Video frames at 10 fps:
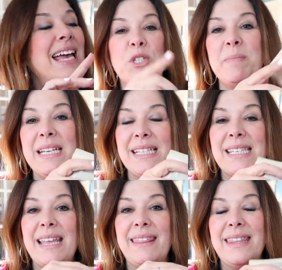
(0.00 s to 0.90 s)
which
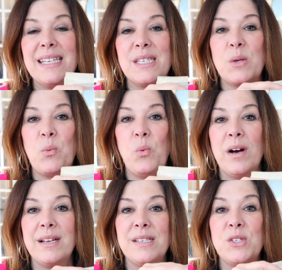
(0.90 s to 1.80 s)
means this
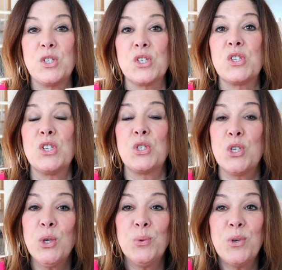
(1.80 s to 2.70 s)
was just
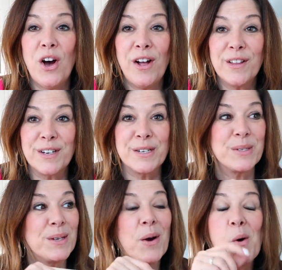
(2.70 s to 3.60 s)
$2.
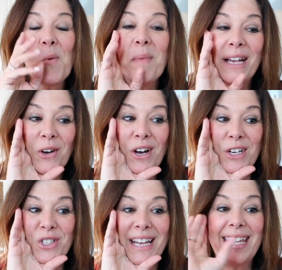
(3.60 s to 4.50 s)
Oh my
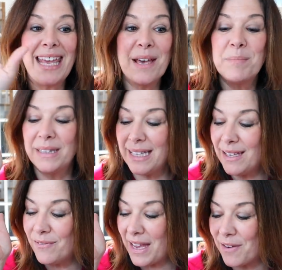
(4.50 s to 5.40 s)
gosh, I can't
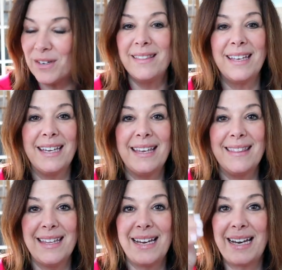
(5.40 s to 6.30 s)
believe
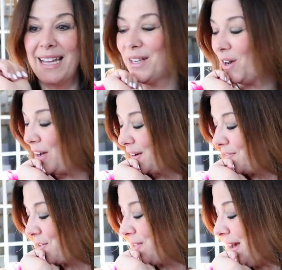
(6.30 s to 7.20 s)
everything that I got
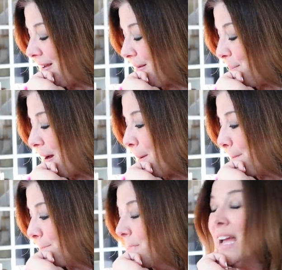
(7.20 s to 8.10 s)
for that
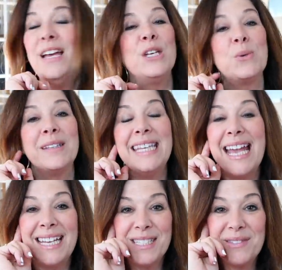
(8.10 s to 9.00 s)
amount. So at the
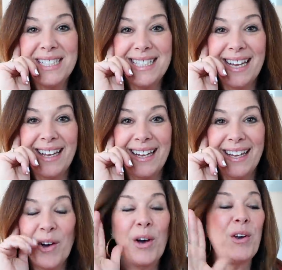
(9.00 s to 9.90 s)
end of the
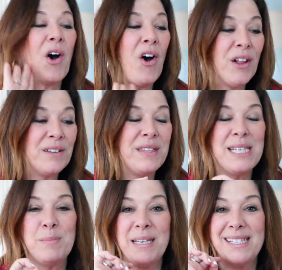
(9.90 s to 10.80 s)
day, on all of
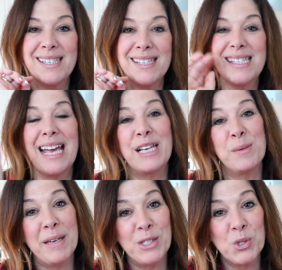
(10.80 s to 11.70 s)
these pieces, I
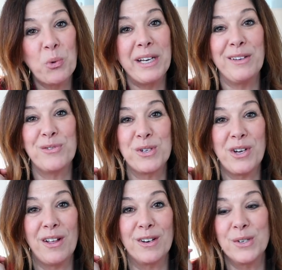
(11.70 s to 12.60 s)
spent
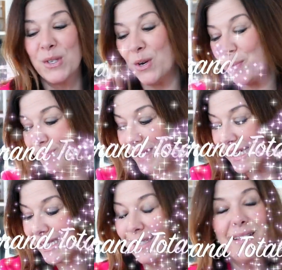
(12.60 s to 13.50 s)
$24. So I
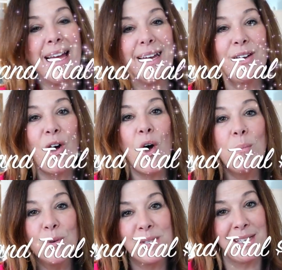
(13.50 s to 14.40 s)
still had
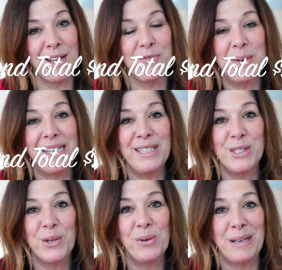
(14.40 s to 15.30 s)
almost enough money
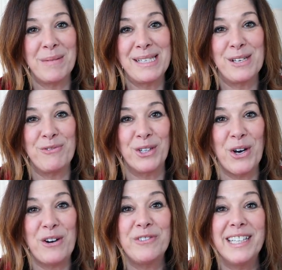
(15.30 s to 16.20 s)
to go get myself a
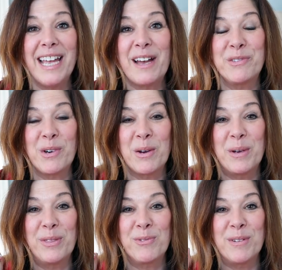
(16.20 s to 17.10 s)
coffee after I
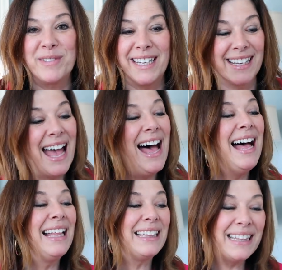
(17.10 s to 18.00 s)
went thrifting.
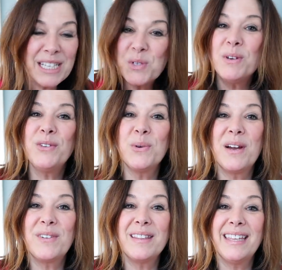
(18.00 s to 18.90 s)
Let's review
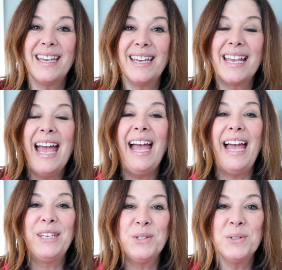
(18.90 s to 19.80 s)
everything,
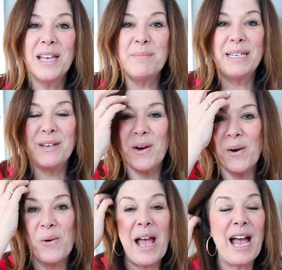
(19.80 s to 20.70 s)
and you let me
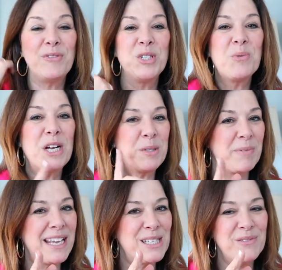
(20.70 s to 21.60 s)
know after you watch
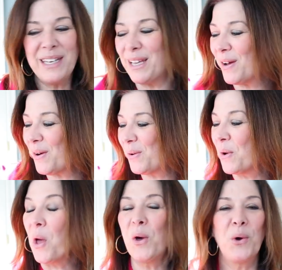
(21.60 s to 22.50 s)
Blake's
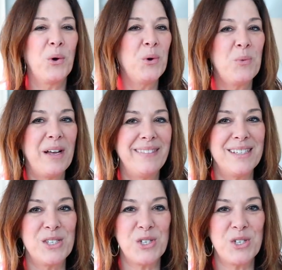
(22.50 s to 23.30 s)
video who won this